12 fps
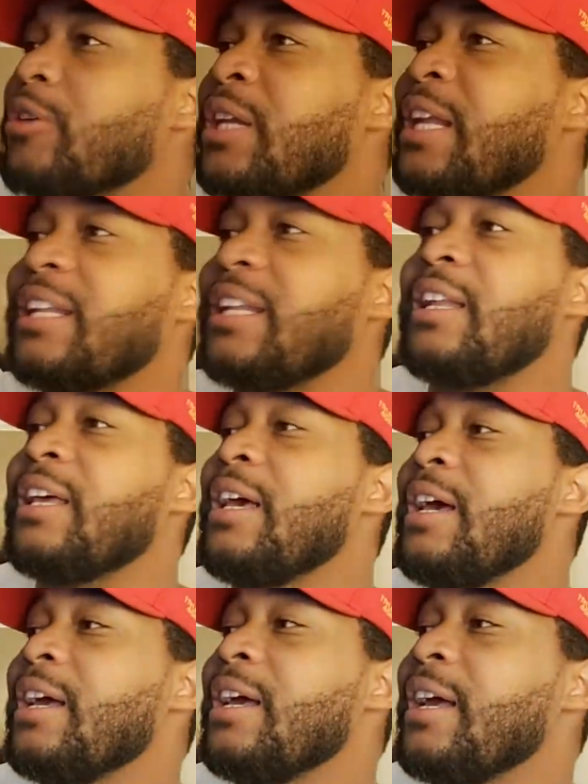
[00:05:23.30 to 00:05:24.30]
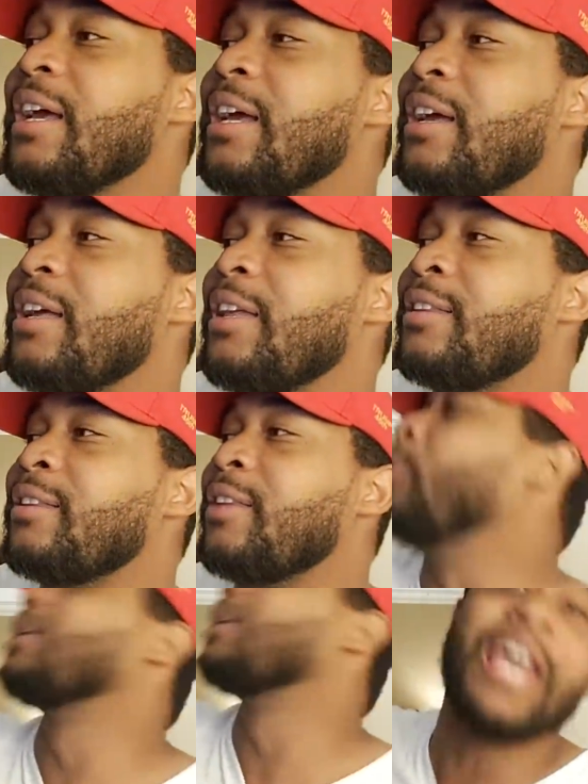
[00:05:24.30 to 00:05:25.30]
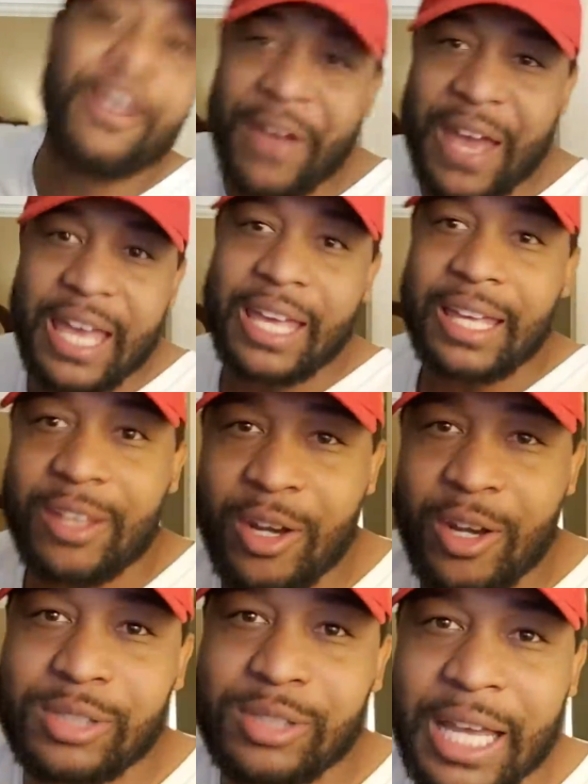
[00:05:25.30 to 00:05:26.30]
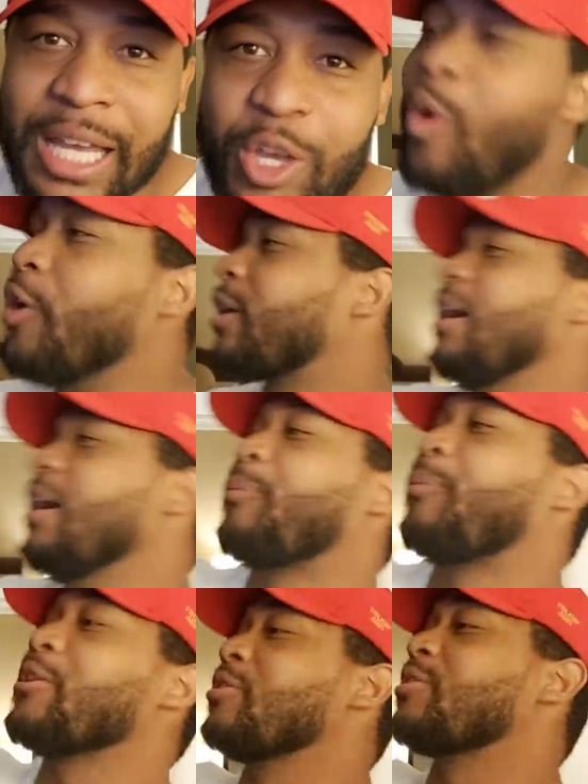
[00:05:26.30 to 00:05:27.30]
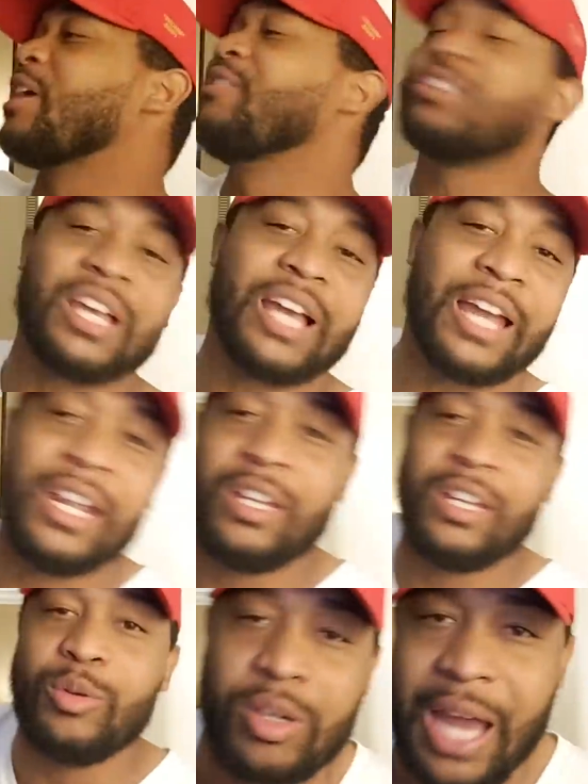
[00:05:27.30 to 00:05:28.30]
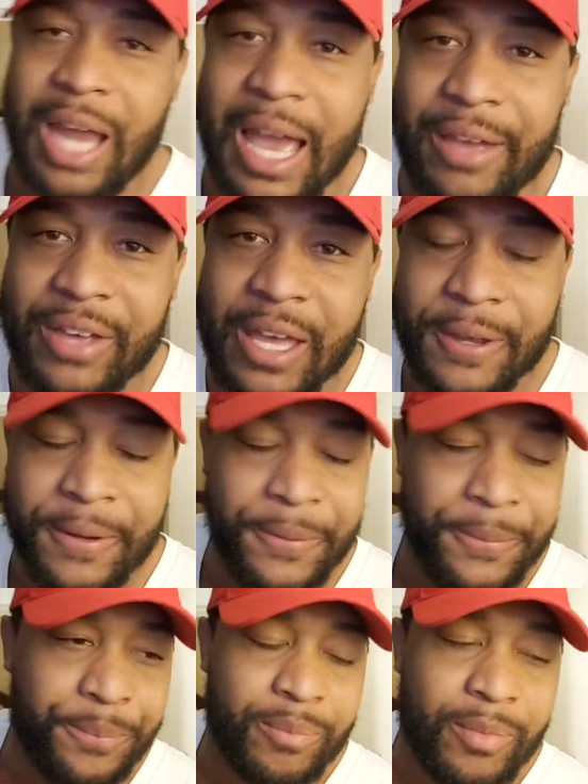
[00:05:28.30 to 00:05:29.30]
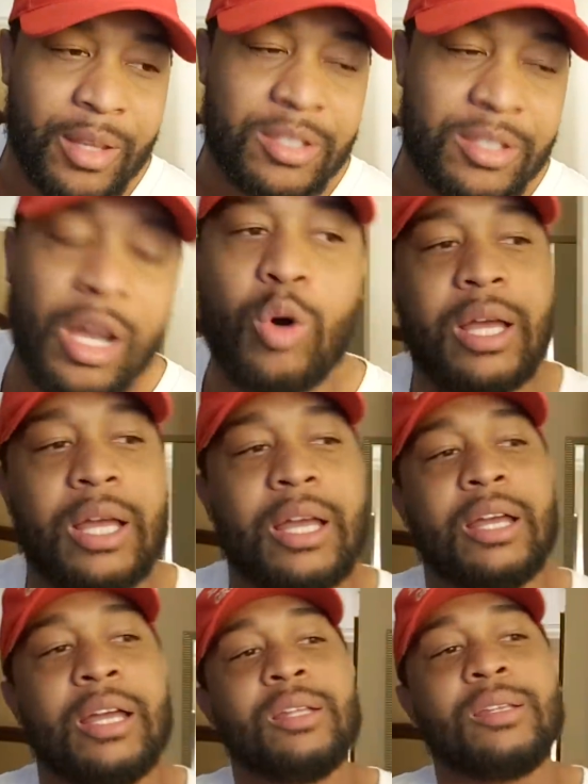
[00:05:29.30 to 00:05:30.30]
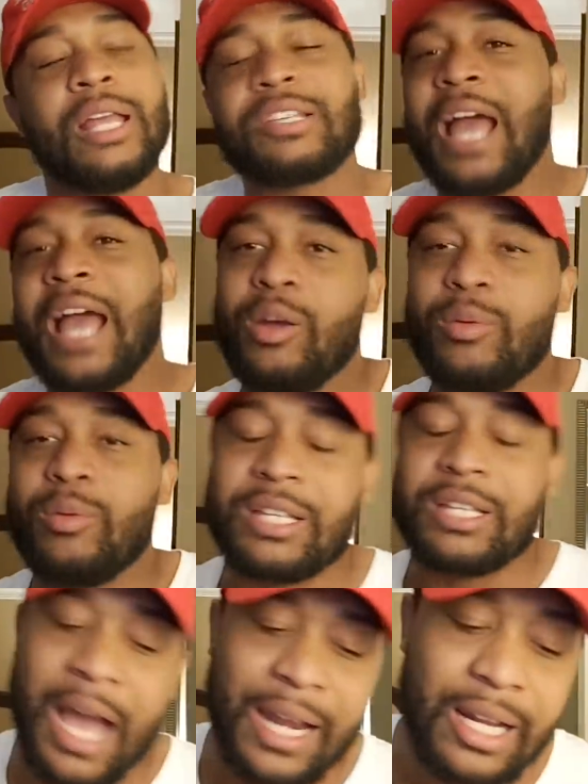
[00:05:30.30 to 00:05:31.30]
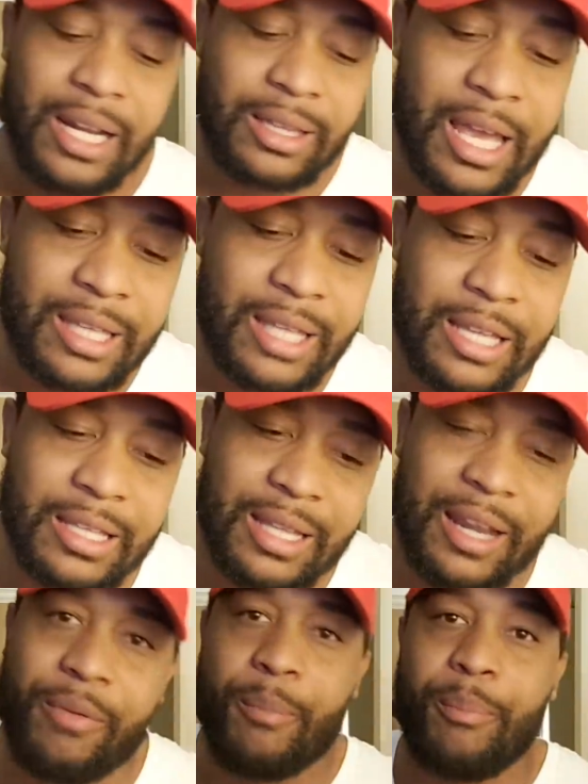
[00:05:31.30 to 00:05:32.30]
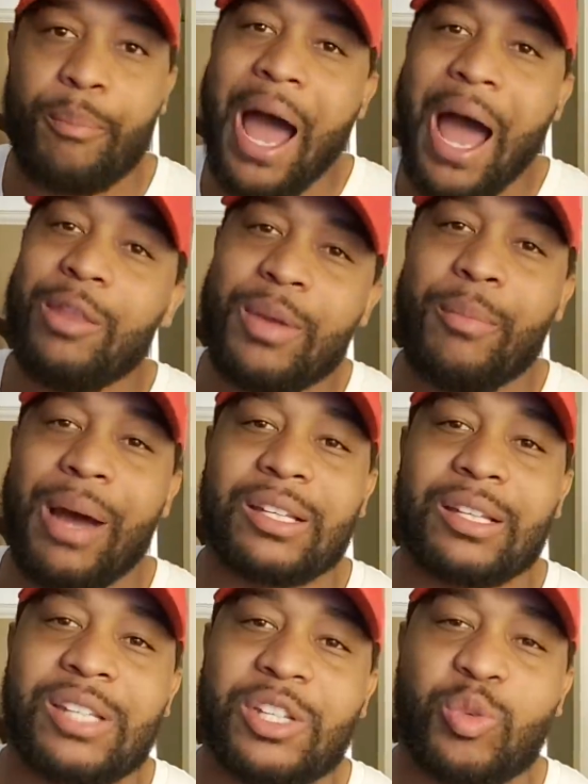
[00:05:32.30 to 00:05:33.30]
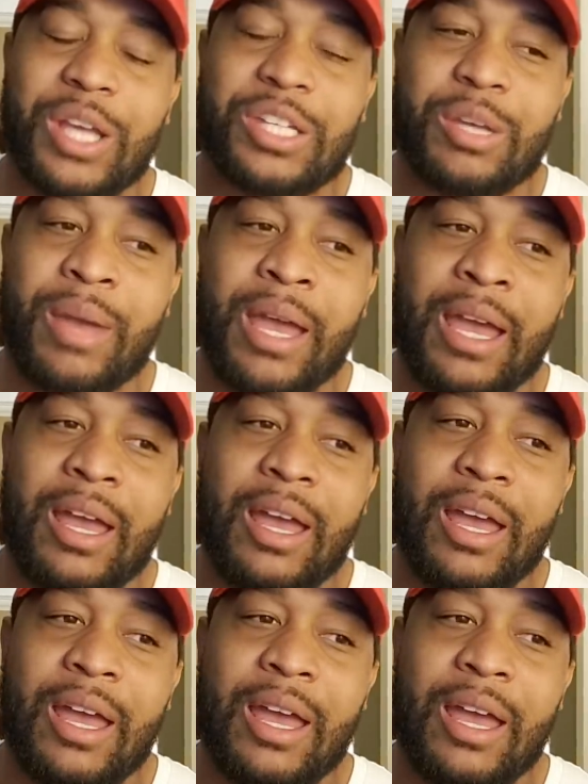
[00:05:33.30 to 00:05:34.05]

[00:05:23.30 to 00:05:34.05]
that on the TV. You know what I'm saying? You want to kill a person on TV, she ain't got nothing to do with your life. So that's kind of the things that have been bothering me about the situation, man.